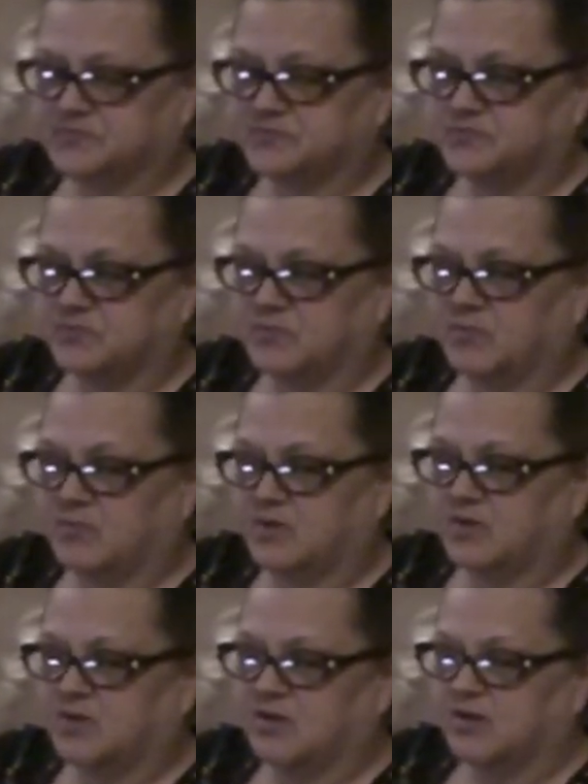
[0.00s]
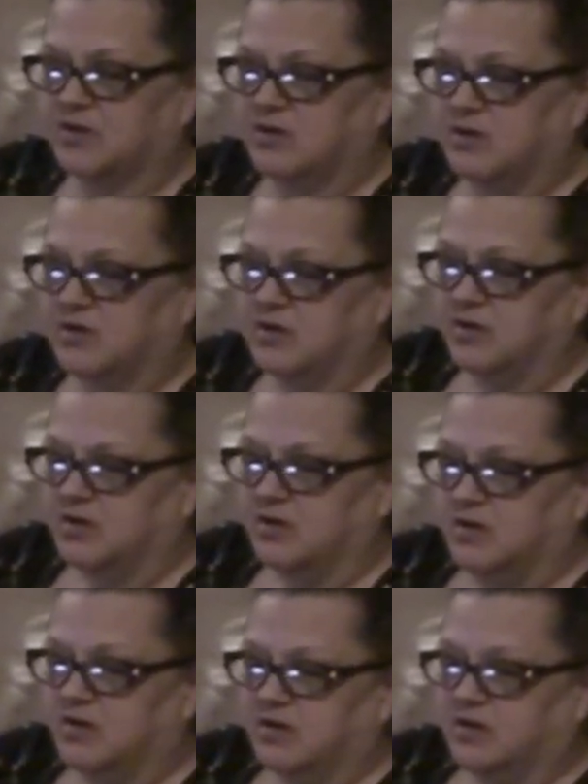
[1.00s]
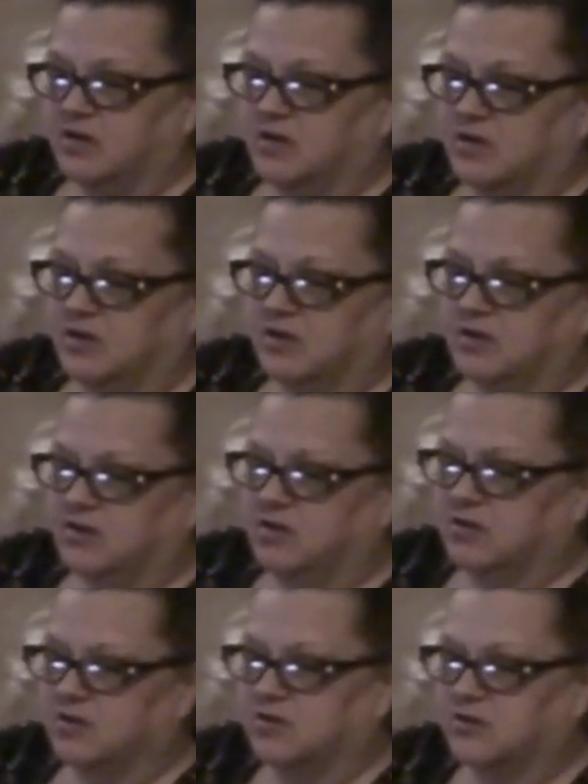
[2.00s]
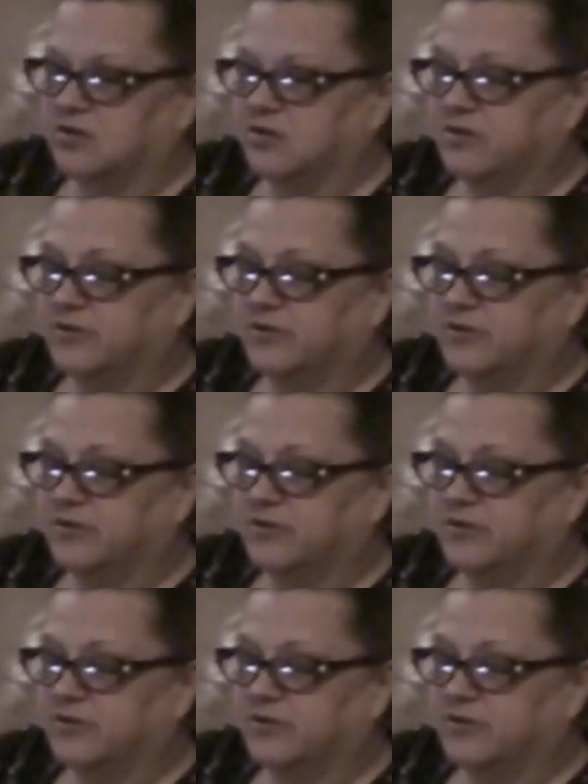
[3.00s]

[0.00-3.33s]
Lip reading: [no speech]